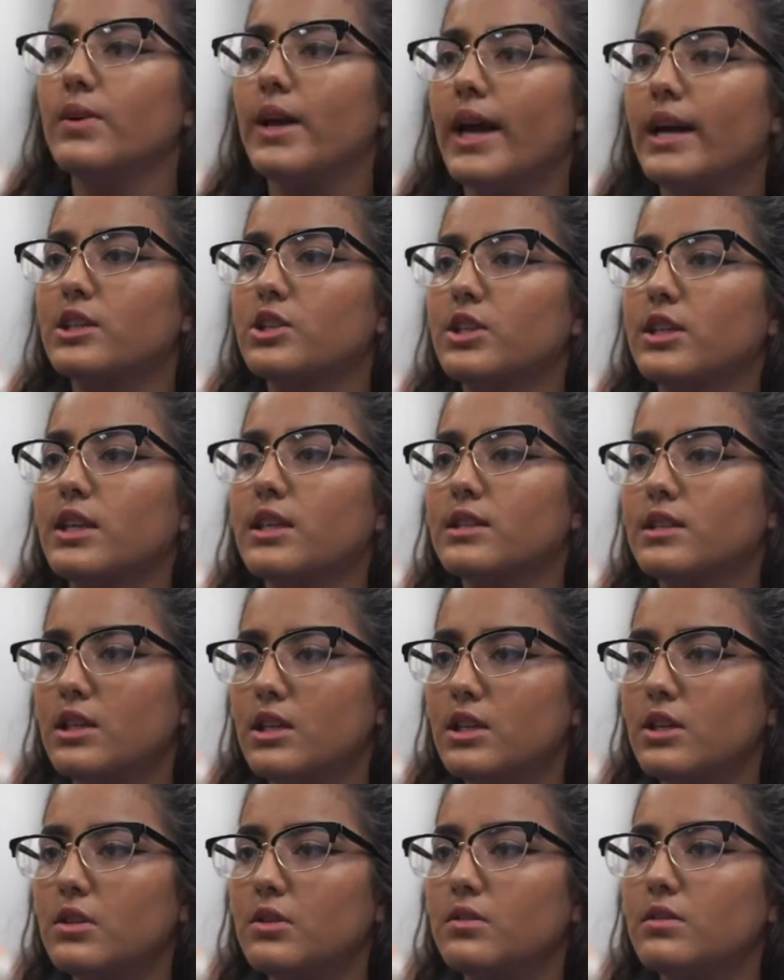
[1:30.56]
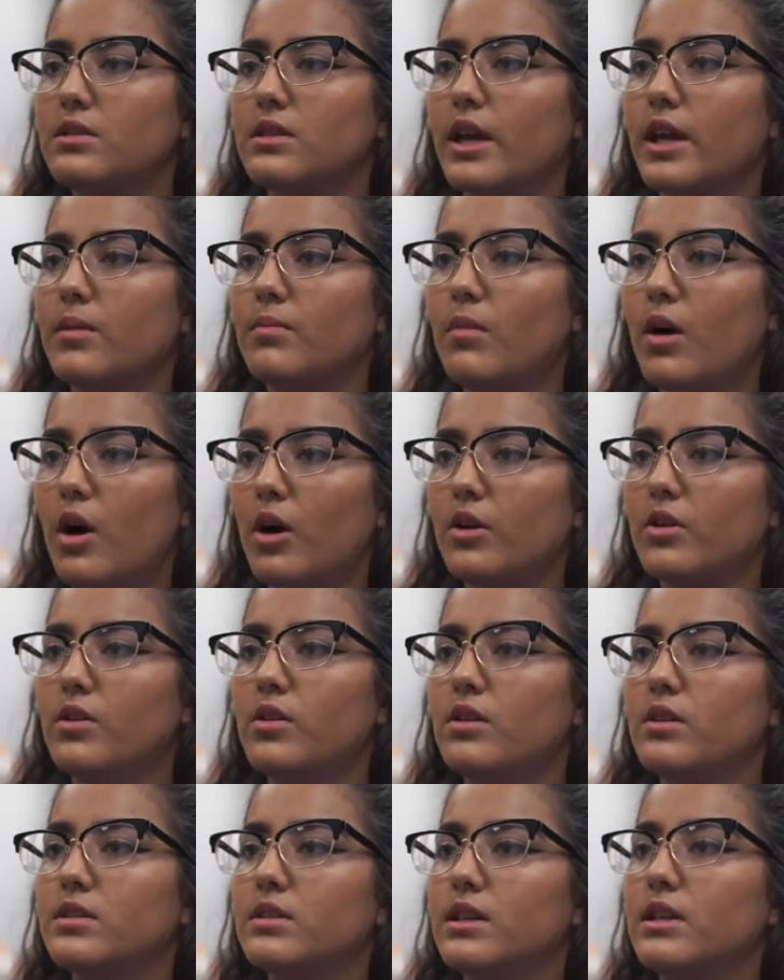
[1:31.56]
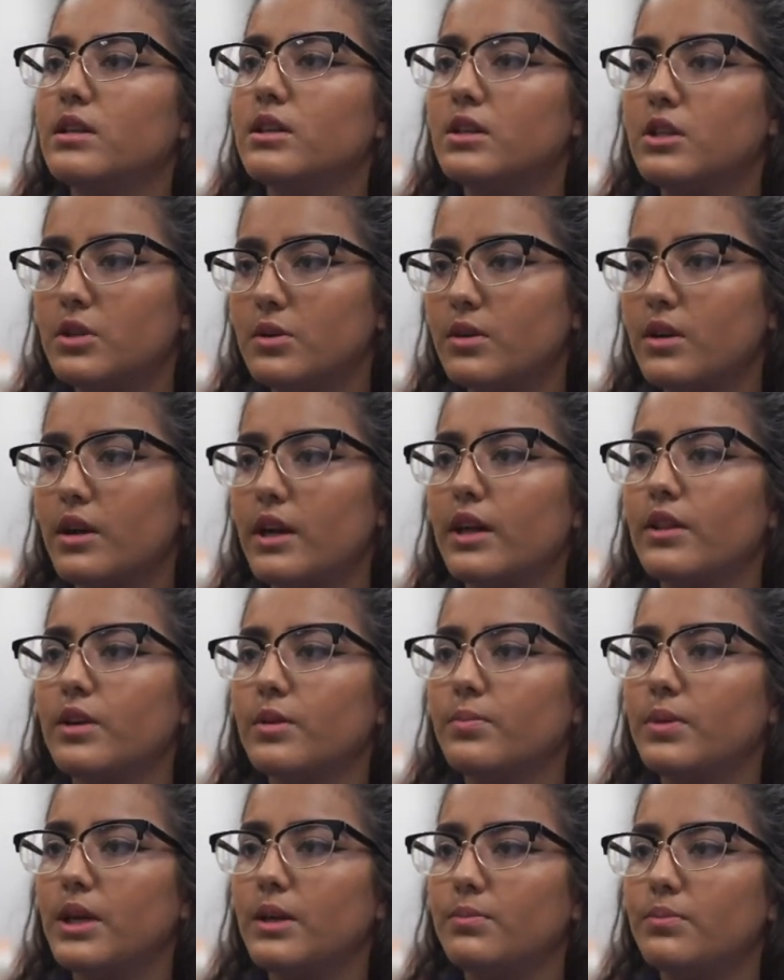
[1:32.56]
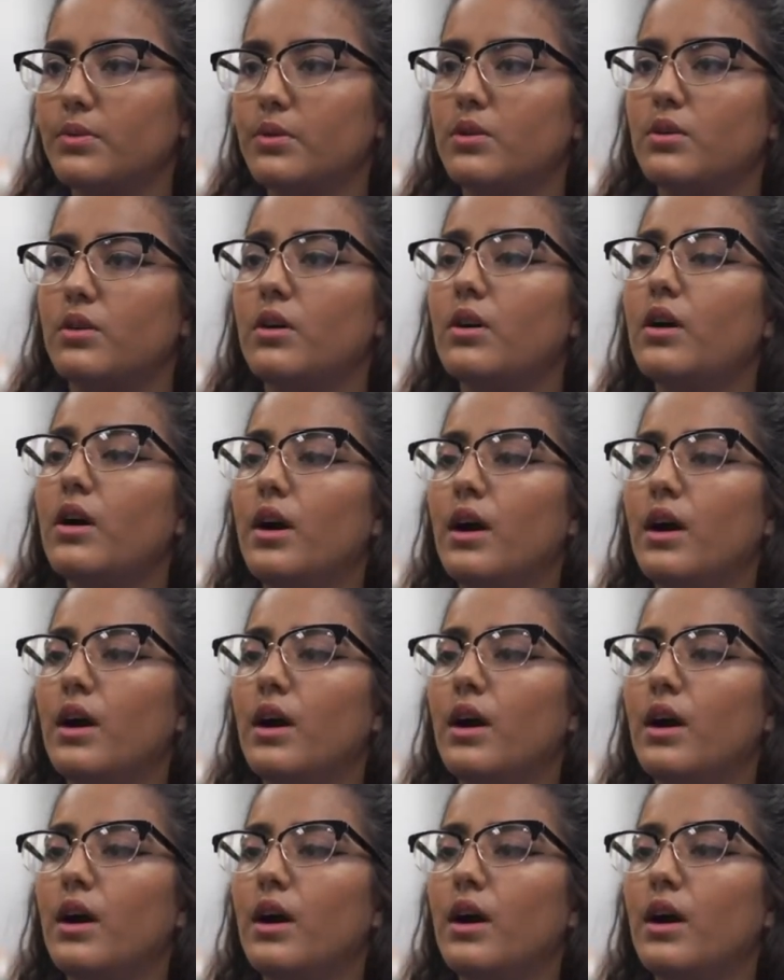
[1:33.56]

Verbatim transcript: we actually get to use like models and do it on other people